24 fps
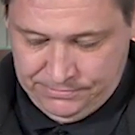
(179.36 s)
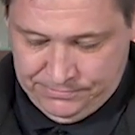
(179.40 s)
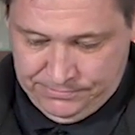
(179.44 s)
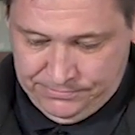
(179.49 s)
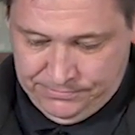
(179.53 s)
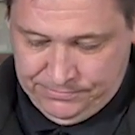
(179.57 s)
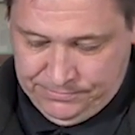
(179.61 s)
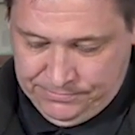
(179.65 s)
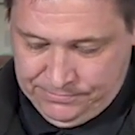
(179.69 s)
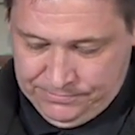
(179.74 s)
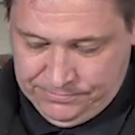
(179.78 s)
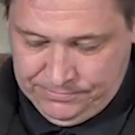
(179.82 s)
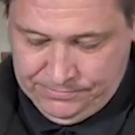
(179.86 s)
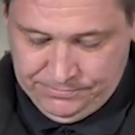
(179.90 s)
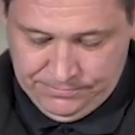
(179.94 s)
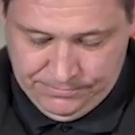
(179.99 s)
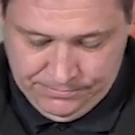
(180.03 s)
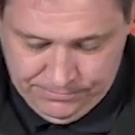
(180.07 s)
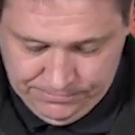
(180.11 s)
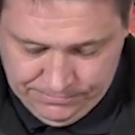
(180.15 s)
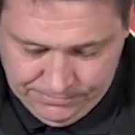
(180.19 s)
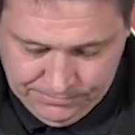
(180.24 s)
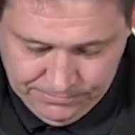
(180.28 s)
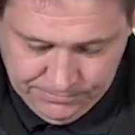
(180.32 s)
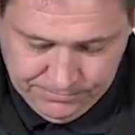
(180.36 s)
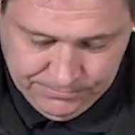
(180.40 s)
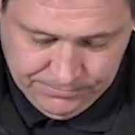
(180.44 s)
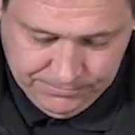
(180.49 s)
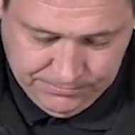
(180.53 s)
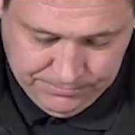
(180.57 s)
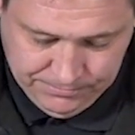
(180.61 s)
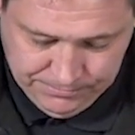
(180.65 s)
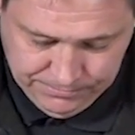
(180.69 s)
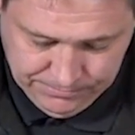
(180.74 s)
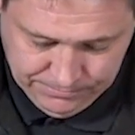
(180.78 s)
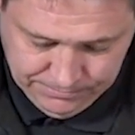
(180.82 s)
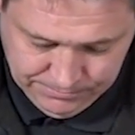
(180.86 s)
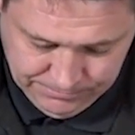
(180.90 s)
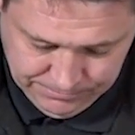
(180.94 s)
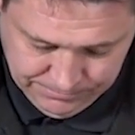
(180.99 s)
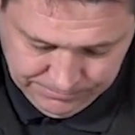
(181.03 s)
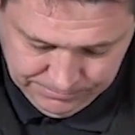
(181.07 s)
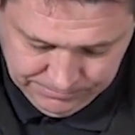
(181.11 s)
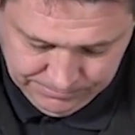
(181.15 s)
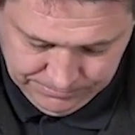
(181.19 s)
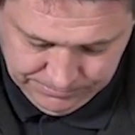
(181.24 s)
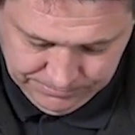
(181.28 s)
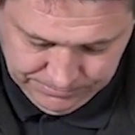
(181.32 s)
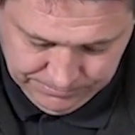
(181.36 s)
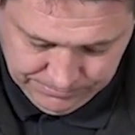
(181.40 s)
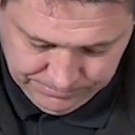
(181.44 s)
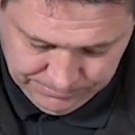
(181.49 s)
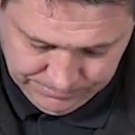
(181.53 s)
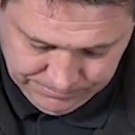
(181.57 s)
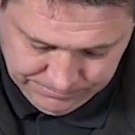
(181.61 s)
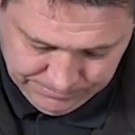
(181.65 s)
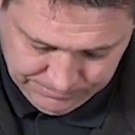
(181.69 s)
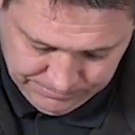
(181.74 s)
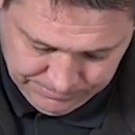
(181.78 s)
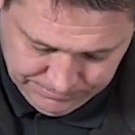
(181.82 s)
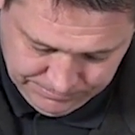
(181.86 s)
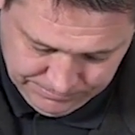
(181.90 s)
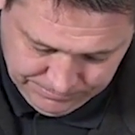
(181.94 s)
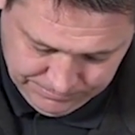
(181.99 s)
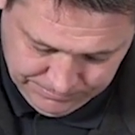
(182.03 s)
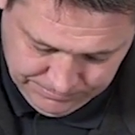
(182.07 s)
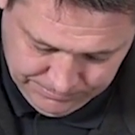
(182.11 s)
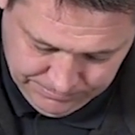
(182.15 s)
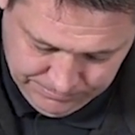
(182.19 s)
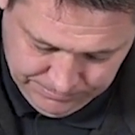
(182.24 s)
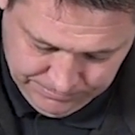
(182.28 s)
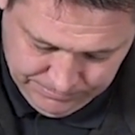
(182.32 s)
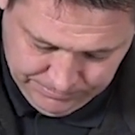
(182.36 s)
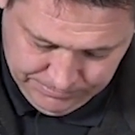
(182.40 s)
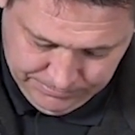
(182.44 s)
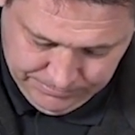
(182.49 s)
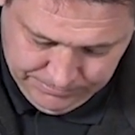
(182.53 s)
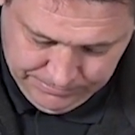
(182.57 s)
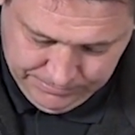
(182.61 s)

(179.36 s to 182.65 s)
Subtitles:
Nothing is said.